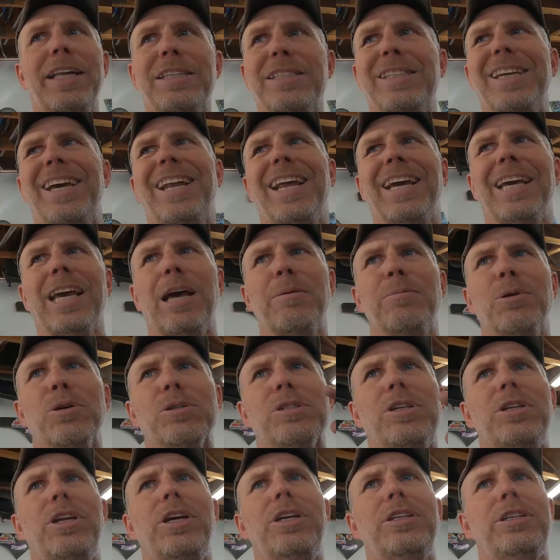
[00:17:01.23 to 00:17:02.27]
that's that. I got
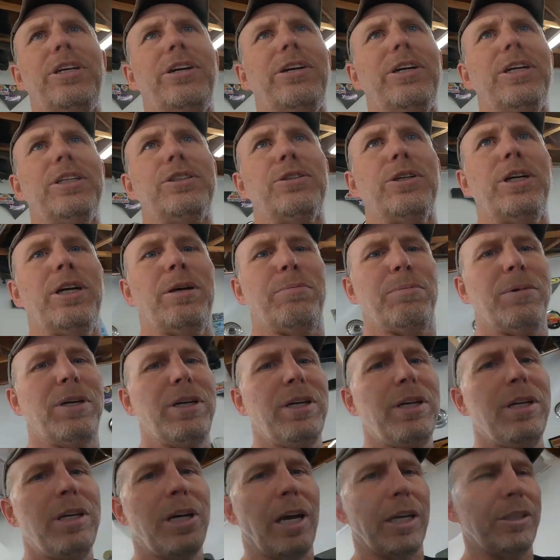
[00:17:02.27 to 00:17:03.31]
most of the interior trim.
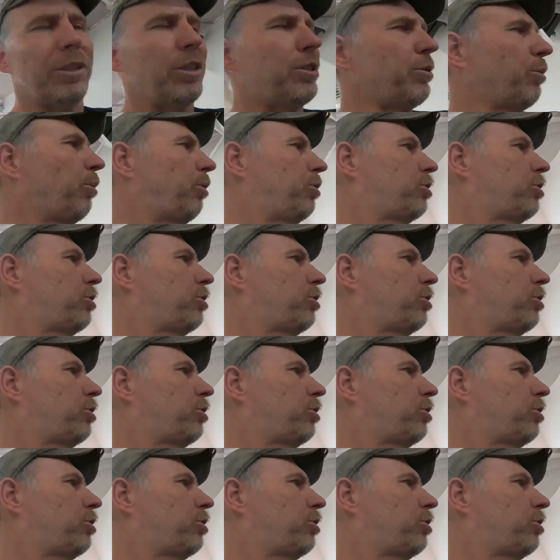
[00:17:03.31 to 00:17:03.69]
I just